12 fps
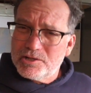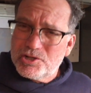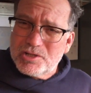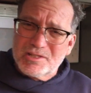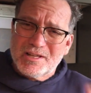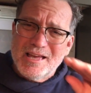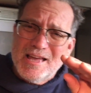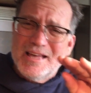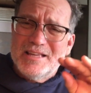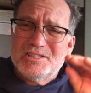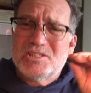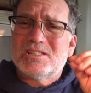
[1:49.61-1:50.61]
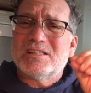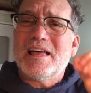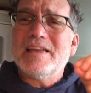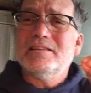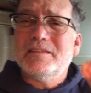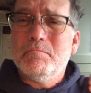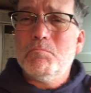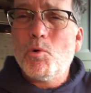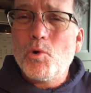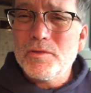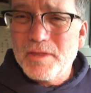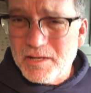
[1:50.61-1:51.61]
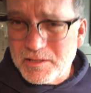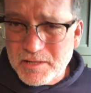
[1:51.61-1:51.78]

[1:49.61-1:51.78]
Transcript: it's just slightly more than a